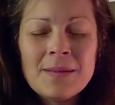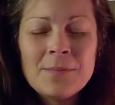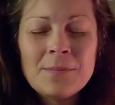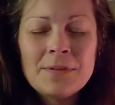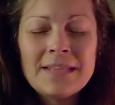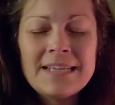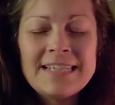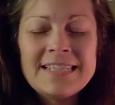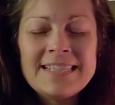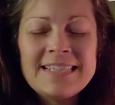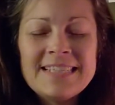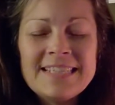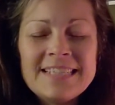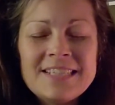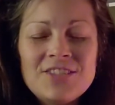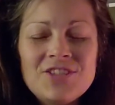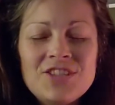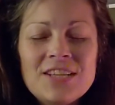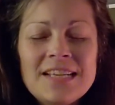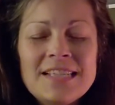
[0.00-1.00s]
placing
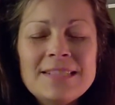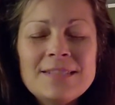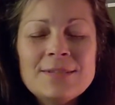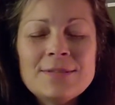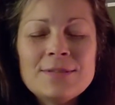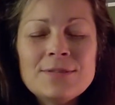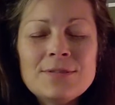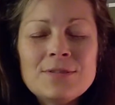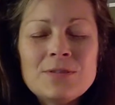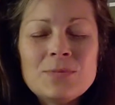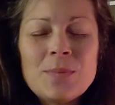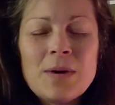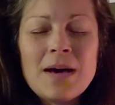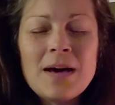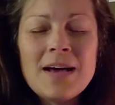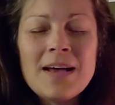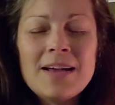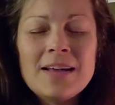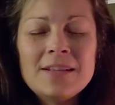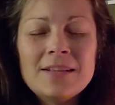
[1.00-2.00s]
a gentle
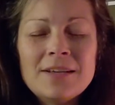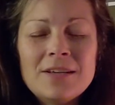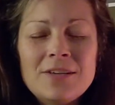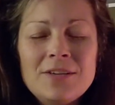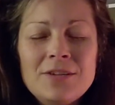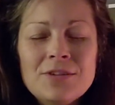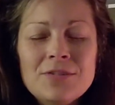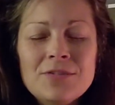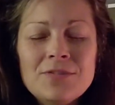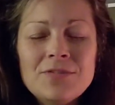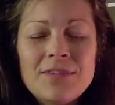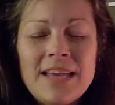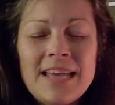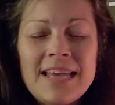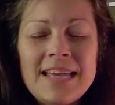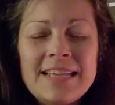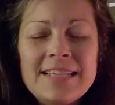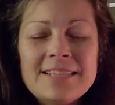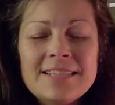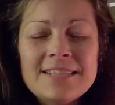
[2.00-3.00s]
smile on your
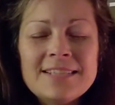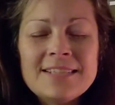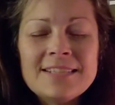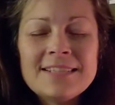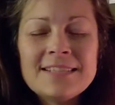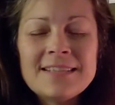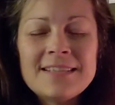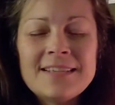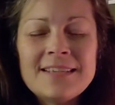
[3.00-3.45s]
face,